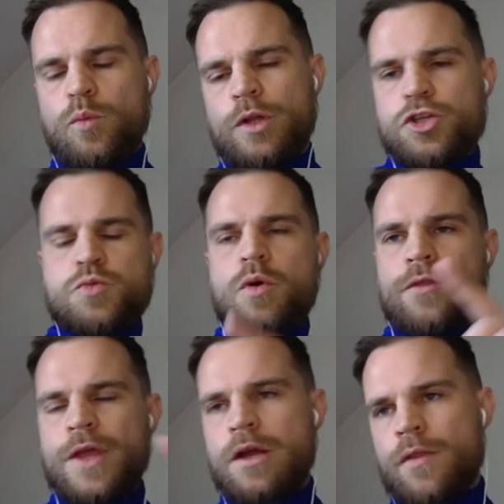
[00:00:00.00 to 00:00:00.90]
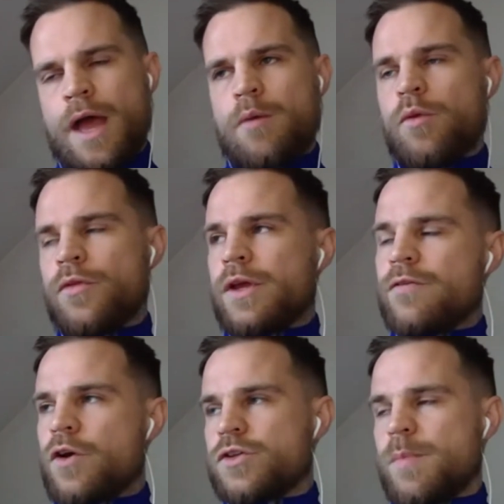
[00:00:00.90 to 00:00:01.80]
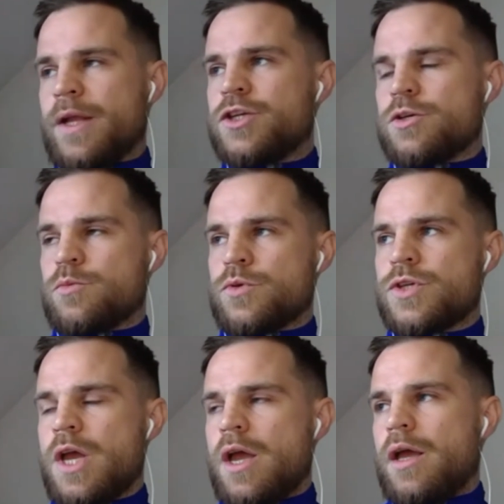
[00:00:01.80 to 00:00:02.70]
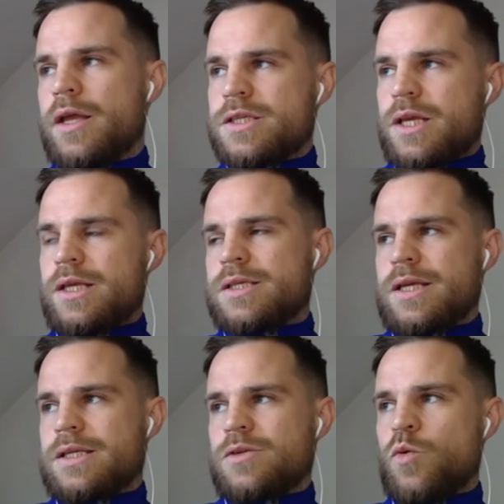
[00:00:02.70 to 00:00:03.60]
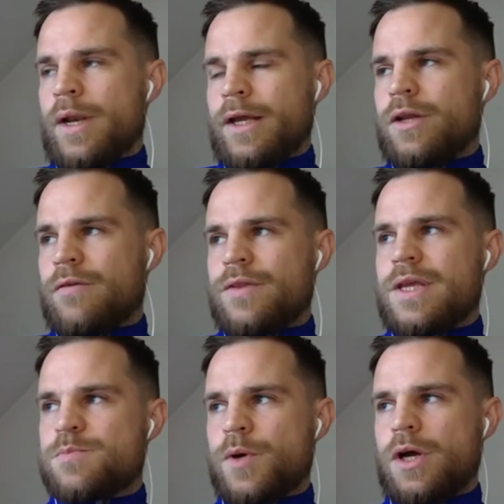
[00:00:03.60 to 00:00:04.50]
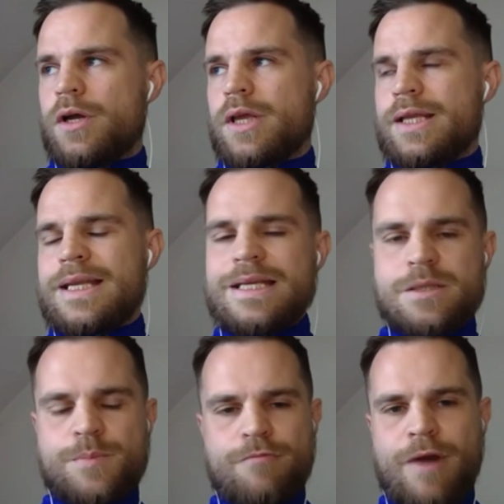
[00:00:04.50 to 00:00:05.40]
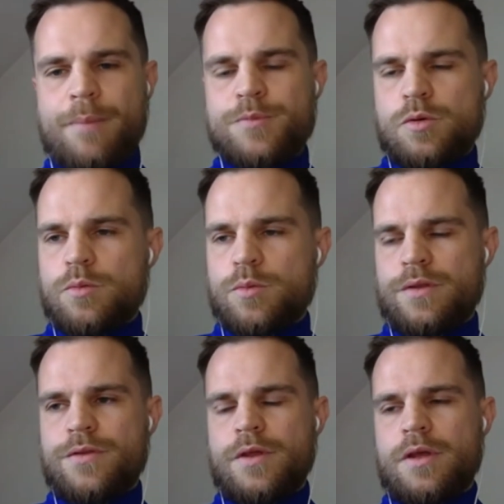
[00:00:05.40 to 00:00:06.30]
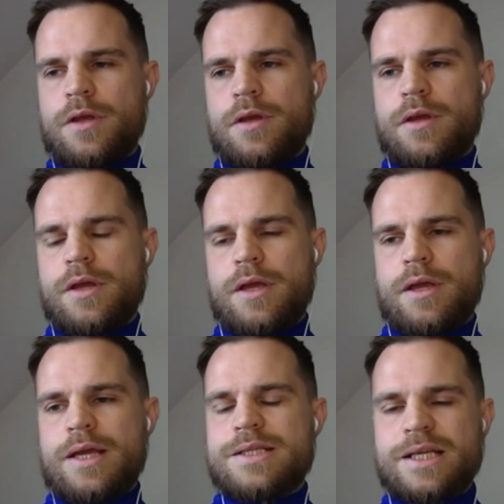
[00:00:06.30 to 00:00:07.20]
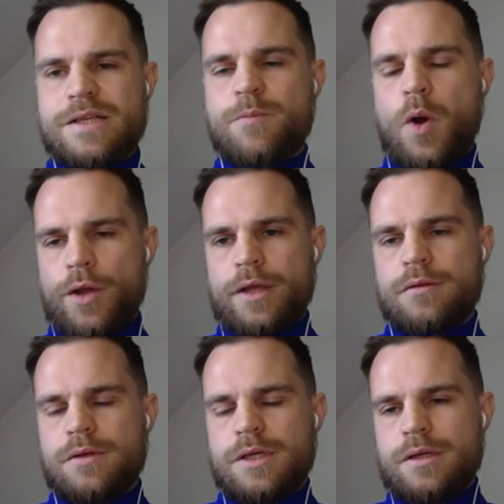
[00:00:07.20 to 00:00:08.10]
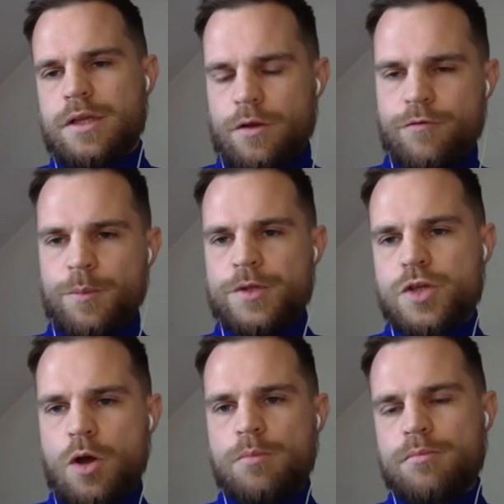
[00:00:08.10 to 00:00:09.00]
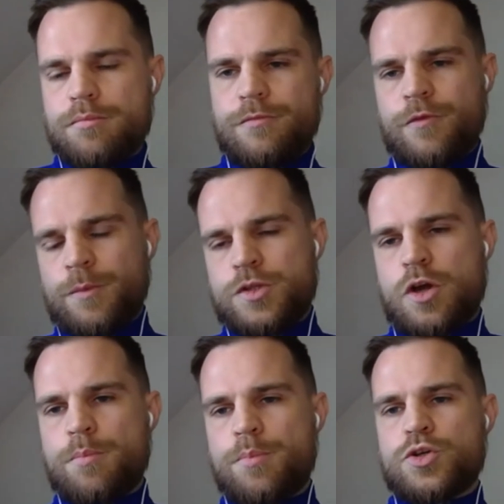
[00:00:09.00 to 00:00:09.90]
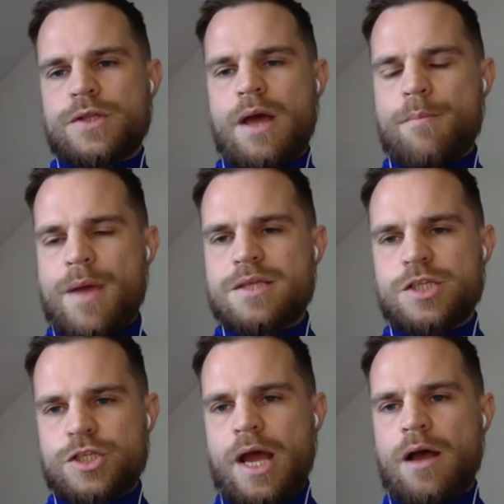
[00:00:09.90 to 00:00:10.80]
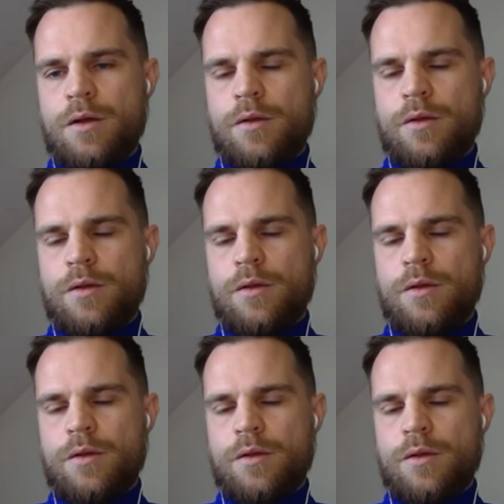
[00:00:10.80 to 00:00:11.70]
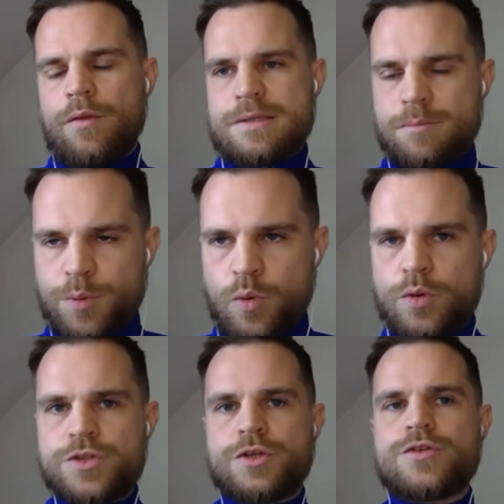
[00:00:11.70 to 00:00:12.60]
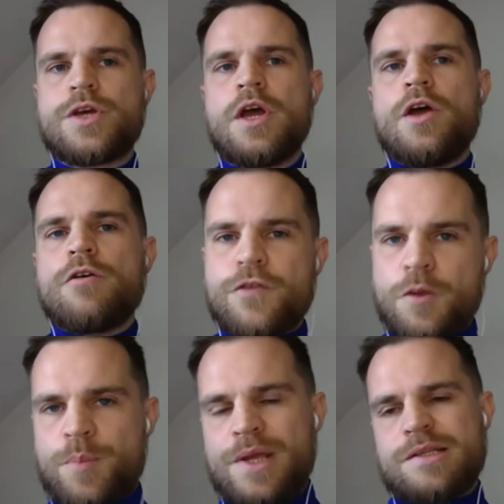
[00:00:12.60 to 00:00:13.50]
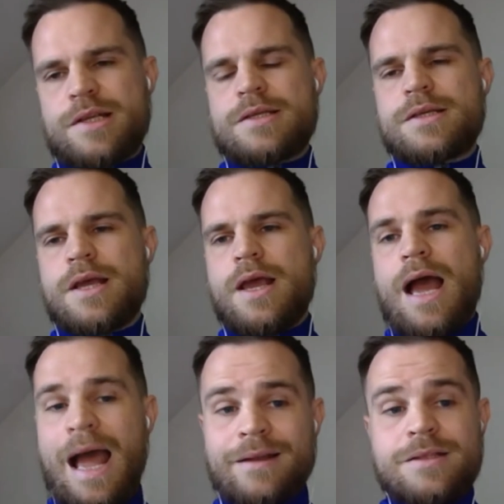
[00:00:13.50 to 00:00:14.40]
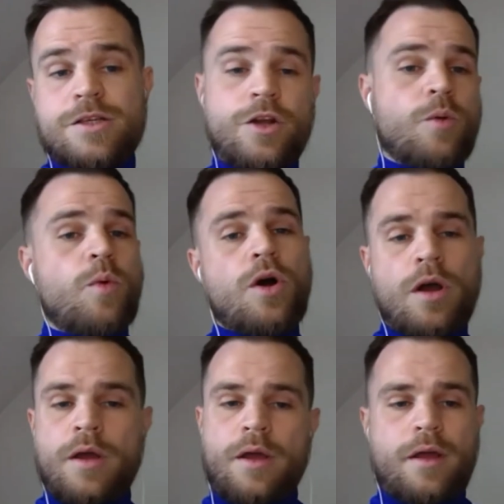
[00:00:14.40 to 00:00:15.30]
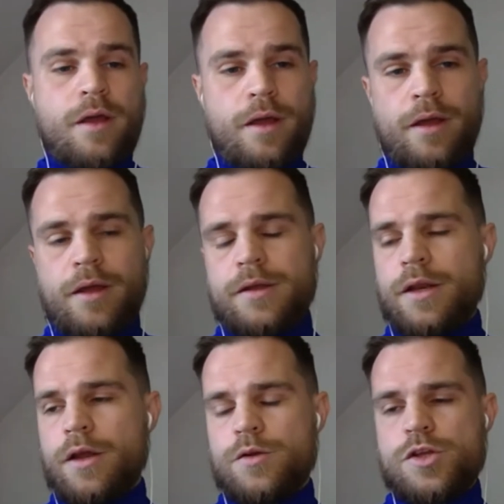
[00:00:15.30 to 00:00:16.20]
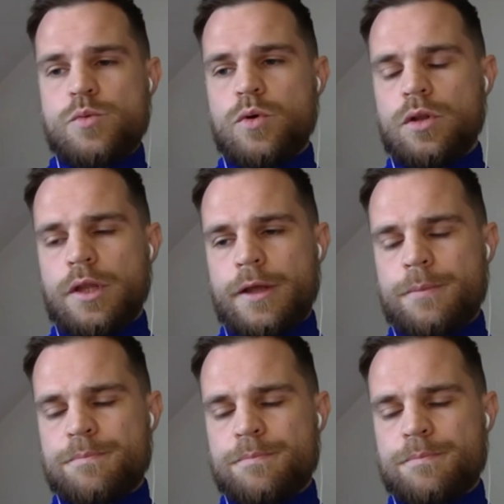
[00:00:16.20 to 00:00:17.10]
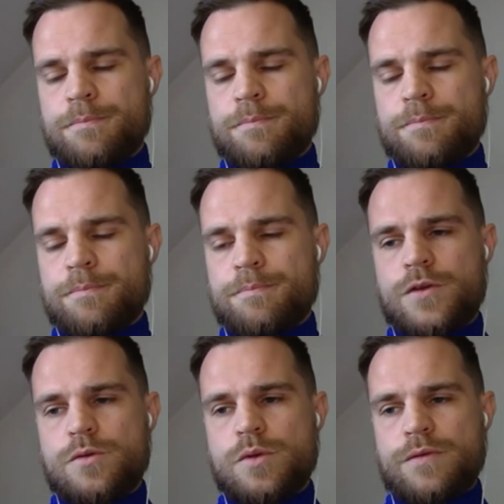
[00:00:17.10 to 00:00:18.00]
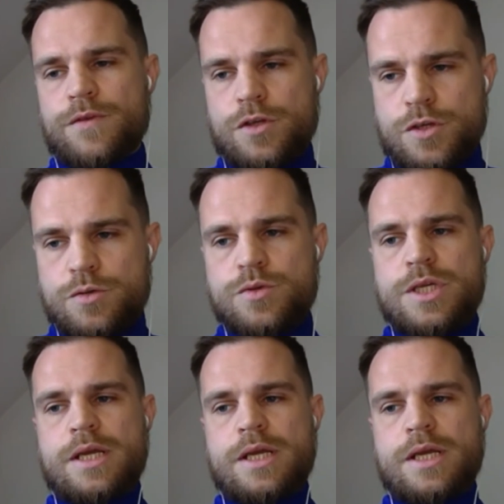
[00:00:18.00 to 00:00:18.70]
Well, just one thing on that. One thing I forgot to mention was is all well and good having this, but it needs to be wrapped up with executive buy-in. From the top, pushing that message down that the intranet is important for the business. And you know what? You will, if you use